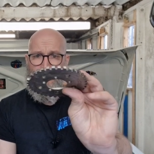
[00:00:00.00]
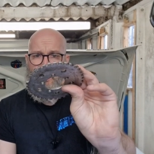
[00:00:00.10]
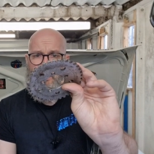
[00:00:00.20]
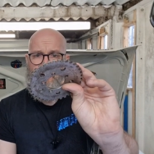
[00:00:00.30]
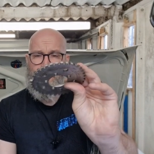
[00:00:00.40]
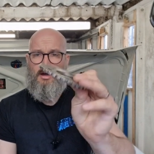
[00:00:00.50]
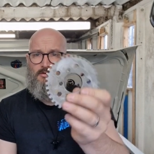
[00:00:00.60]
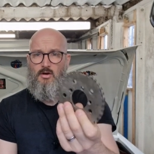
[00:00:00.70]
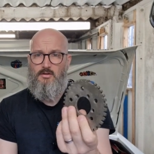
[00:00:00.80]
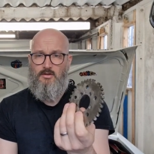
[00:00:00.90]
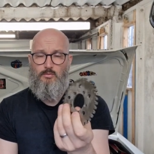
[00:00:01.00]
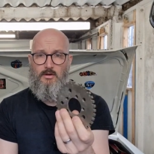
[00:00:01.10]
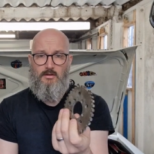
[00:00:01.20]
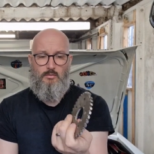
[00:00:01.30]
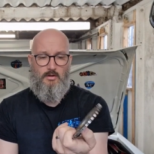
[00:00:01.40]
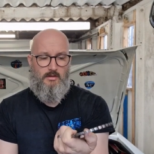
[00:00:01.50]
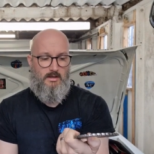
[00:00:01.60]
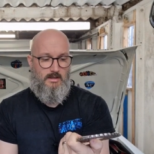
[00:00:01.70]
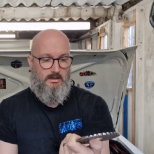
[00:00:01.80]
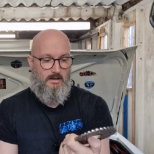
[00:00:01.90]
Uh, now I've got this with one of
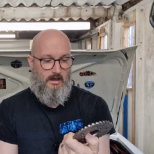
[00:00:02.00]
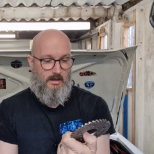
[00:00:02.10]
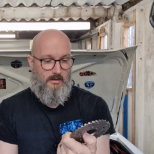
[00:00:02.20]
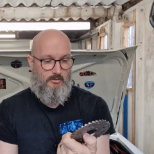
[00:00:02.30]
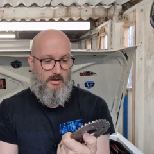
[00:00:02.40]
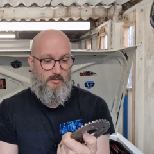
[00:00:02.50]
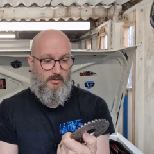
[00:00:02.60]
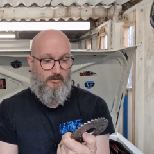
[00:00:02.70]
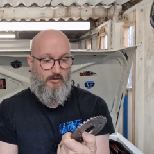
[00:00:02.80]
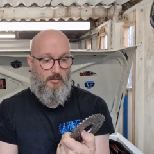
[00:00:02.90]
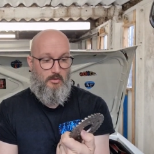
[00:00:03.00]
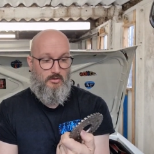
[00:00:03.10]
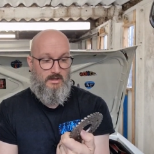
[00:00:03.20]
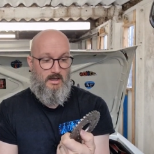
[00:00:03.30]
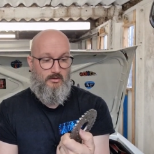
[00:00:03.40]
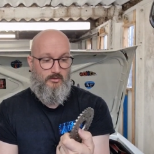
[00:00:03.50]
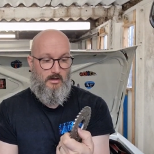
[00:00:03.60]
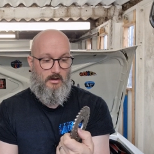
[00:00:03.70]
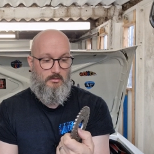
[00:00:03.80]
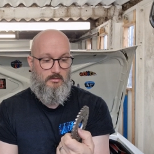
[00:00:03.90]
the uh, crank pulleys that I bought years
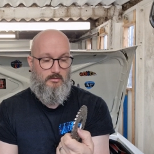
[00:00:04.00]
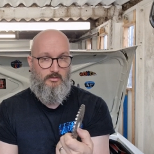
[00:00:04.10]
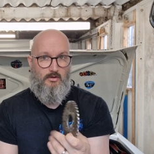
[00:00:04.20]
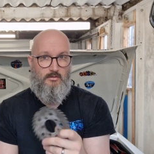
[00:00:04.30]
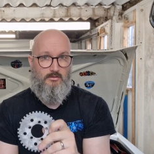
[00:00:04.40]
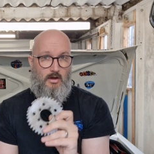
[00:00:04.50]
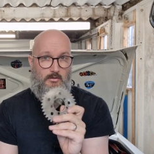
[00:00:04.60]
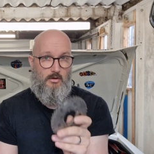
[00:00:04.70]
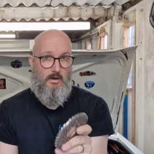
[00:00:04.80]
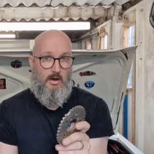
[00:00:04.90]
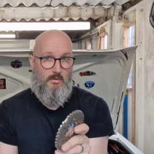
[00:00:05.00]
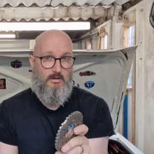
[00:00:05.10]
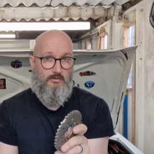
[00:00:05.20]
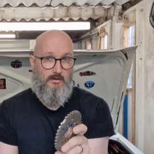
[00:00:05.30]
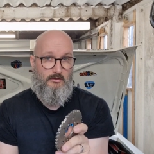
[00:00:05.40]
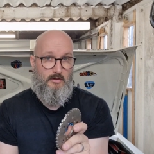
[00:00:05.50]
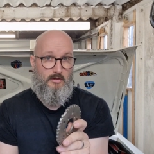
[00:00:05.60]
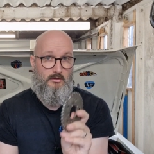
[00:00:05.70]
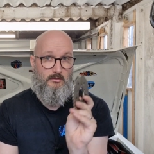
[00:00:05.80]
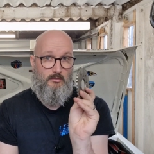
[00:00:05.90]
ago, so I don't know how well it's fitted,
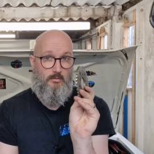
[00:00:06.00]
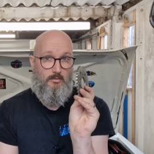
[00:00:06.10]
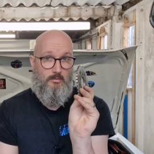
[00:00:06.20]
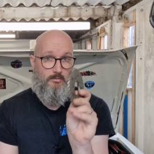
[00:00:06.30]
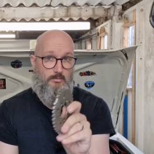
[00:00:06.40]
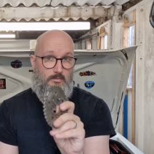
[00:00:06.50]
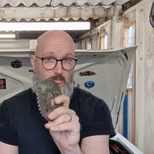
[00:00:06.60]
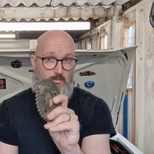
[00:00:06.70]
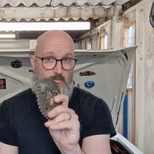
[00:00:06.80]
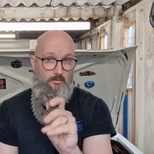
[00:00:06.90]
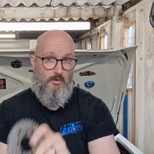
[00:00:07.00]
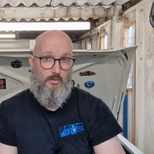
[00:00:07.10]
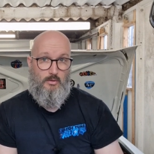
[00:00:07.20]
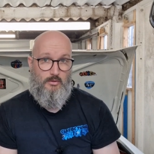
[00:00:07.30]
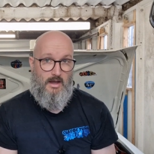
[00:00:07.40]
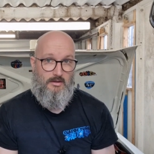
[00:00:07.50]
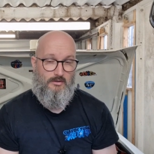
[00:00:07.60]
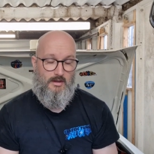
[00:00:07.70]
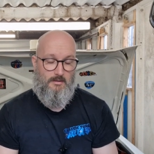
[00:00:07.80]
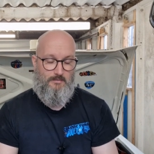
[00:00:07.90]
but we will get
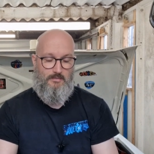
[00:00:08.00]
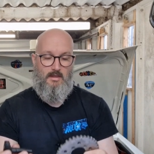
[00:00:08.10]
into that.